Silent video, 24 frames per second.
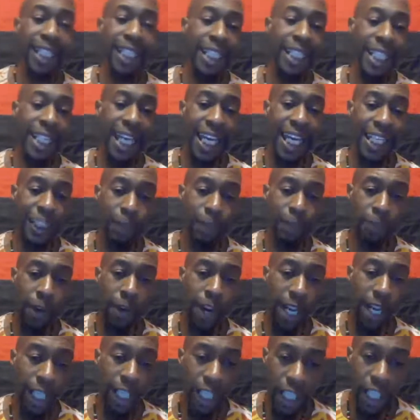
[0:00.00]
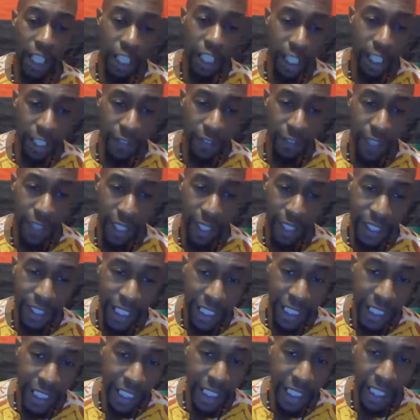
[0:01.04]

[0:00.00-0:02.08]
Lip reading: it as part of the